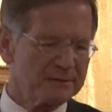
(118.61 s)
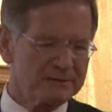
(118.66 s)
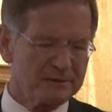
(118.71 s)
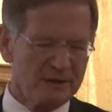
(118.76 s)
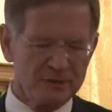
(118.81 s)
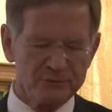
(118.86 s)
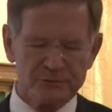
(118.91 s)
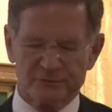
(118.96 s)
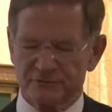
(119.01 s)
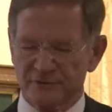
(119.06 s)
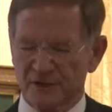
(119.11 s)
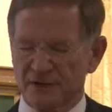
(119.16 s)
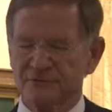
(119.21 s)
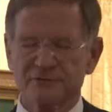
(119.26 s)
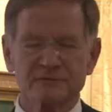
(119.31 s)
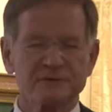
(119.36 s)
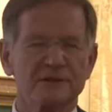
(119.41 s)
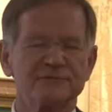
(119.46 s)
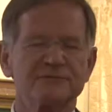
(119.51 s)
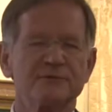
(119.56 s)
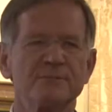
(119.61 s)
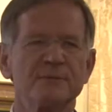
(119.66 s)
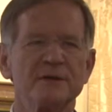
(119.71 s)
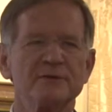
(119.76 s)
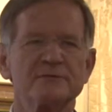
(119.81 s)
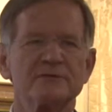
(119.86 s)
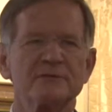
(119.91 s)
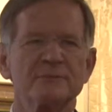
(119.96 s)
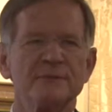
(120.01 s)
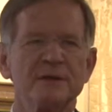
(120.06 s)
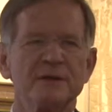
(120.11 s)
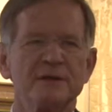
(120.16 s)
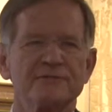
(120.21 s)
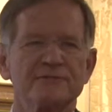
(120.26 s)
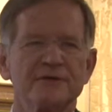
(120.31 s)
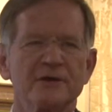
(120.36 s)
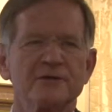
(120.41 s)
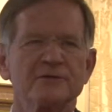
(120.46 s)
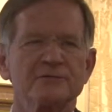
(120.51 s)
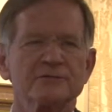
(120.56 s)
Don was nice enough to mention the Media
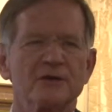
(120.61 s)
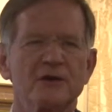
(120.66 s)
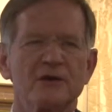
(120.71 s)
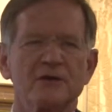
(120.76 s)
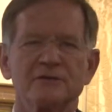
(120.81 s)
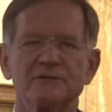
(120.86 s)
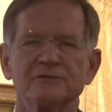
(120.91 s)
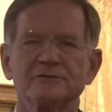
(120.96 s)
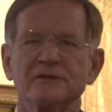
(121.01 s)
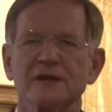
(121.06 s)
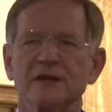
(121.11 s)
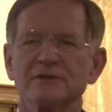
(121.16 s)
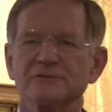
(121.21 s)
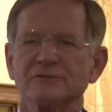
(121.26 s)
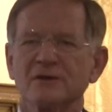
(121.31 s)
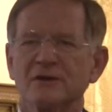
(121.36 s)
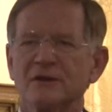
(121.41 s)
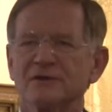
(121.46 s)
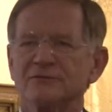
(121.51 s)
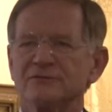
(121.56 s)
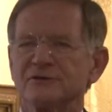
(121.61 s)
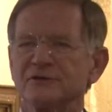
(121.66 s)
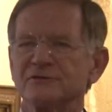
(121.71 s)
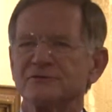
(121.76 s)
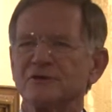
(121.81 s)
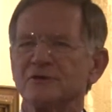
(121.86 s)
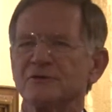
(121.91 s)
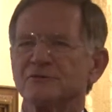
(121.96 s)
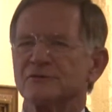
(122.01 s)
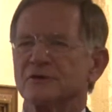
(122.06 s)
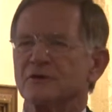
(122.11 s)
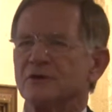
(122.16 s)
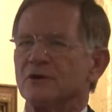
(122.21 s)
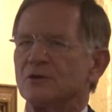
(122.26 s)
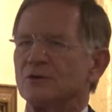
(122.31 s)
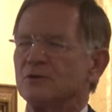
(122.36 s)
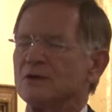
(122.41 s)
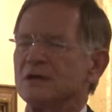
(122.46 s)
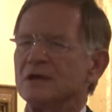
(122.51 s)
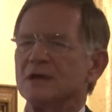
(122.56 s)
Fairness Caucus that I started 6 years
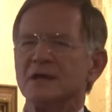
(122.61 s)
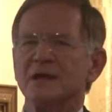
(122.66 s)
ago.